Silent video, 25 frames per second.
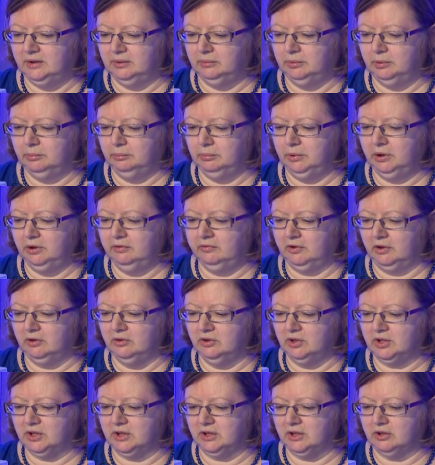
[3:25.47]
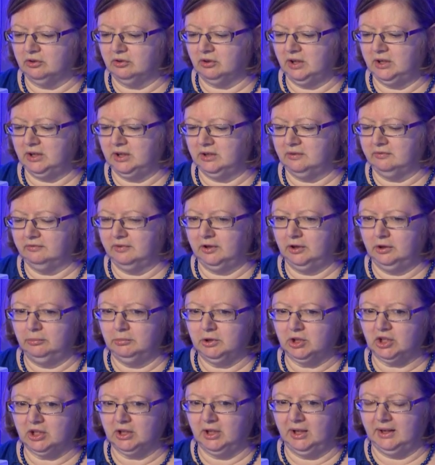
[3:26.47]
We'll move on to the dreaded
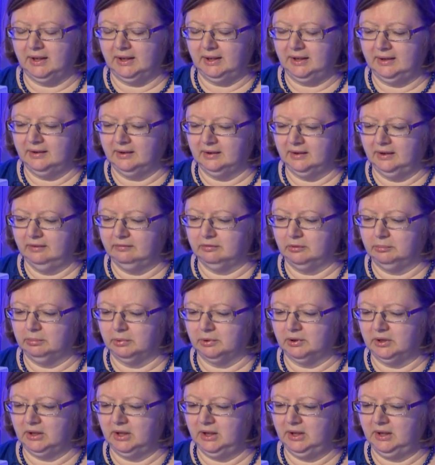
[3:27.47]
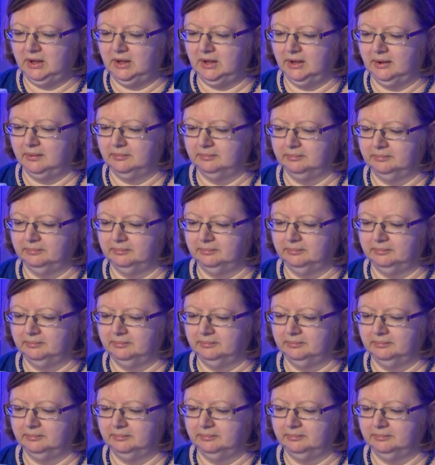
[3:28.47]
vermicelli that everybody